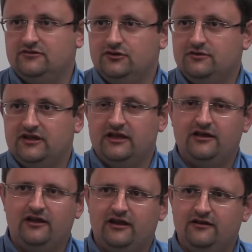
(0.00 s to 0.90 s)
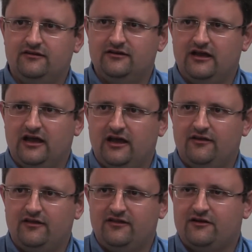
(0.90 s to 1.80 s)
do with it, and
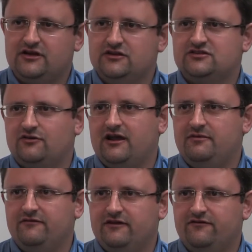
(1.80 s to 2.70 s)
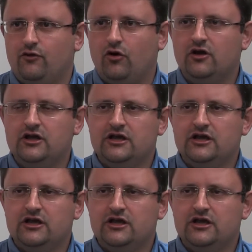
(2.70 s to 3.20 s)
uh, they're very used to I P v four.